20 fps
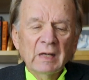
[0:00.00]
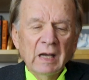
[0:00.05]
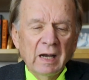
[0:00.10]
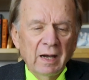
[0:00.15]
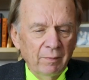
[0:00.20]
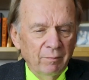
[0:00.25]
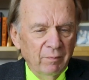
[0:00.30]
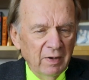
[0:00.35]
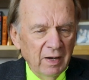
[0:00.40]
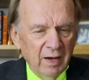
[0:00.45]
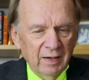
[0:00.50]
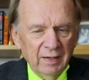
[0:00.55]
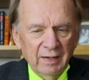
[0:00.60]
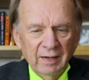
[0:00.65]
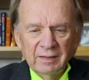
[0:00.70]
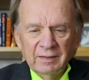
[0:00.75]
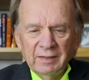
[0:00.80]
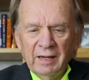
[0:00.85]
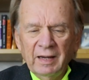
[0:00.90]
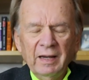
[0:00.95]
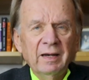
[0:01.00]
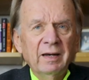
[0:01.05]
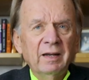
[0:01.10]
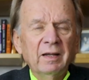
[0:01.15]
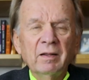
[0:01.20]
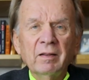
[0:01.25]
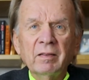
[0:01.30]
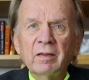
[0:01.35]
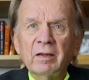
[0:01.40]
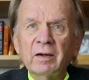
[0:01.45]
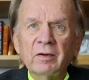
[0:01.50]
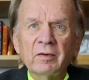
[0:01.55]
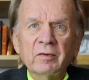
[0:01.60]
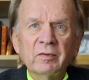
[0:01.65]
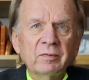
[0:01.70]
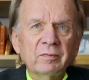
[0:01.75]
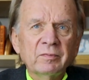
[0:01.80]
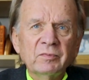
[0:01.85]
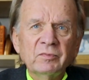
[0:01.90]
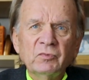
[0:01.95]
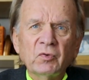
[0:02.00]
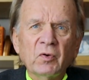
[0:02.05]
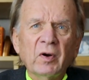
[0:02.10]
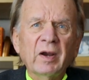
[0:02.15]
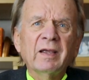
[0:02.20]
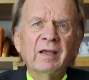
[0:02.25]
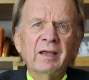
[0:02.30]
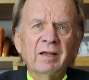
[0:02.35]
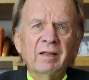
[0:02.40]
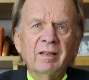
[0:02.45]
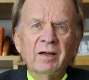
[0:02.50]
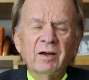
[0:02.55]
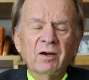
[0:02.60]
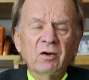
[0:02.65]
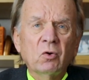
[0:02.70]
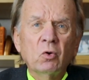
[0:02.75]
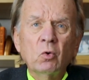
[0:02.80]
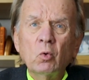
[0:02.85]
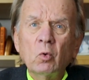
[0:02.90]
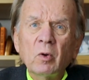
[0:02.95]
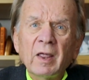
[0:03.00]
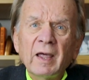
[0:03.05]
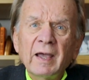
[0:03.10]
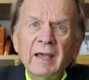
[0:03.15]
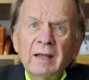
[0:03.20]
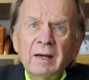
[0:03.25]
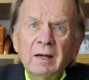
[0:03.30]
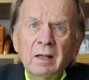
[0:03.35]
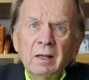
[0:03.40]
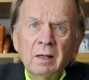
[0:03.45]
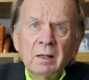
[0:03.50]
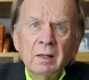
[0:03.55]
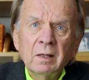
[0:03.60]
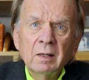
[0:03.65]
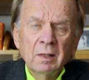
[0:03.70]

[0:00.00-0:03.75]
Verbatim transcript: I'm not eating their, drinking their Kool Aid